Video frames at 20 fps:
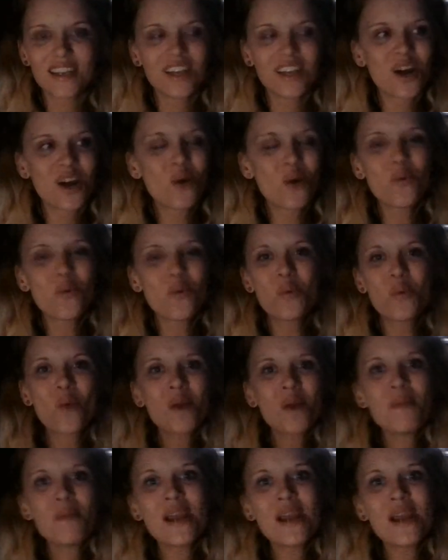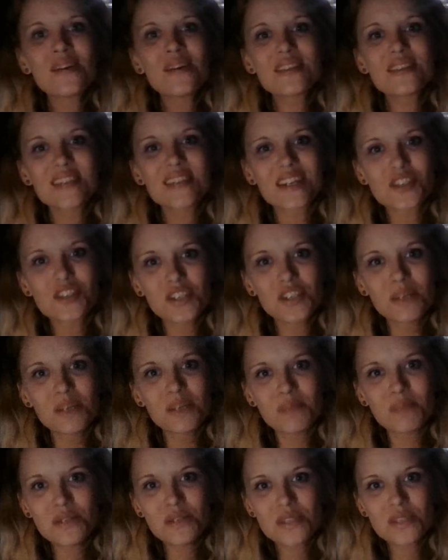you know, when one parent sexually
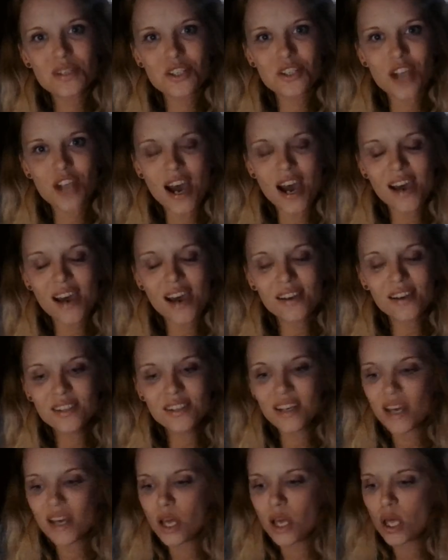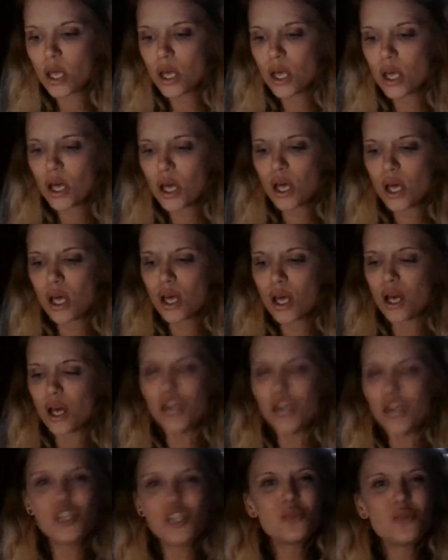abuses a child,
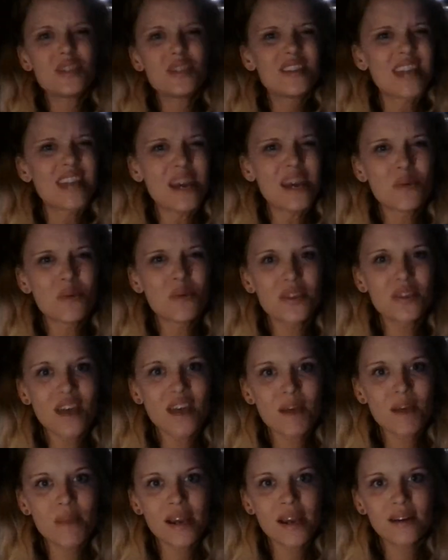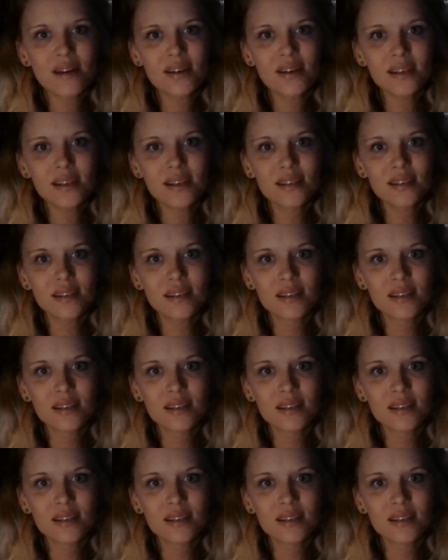and you stay with that parent,